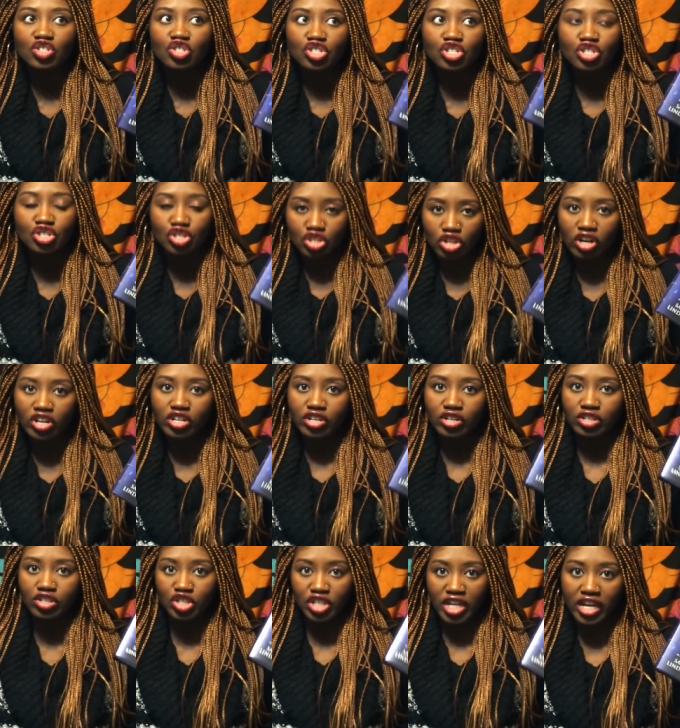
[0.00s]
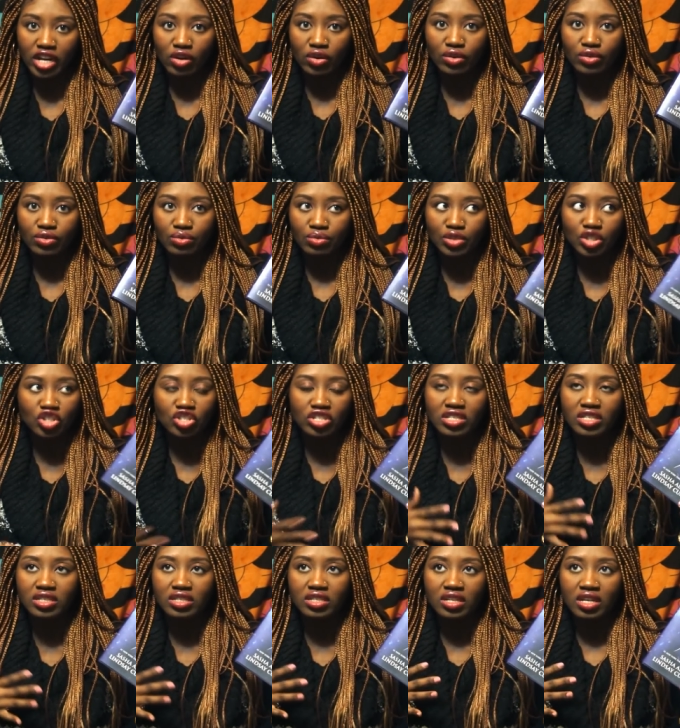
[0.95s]
she started her channel, which
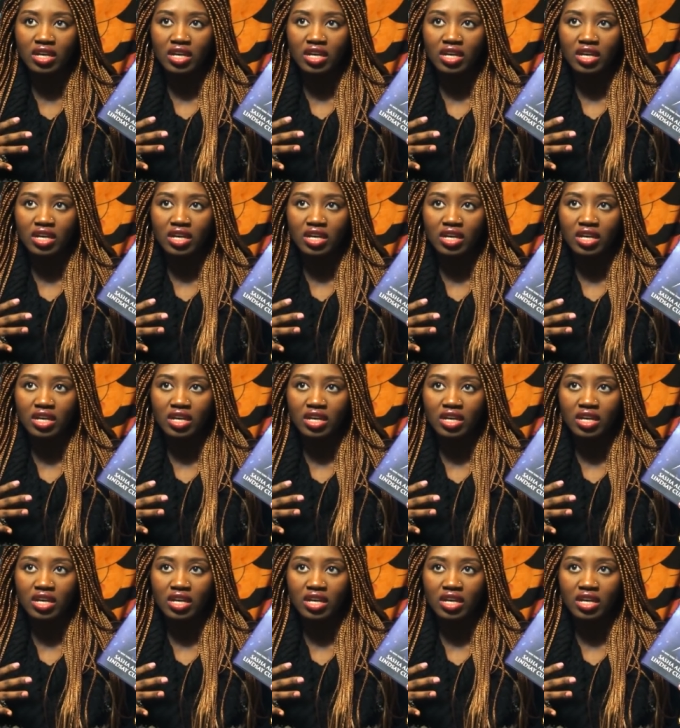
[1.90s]
is,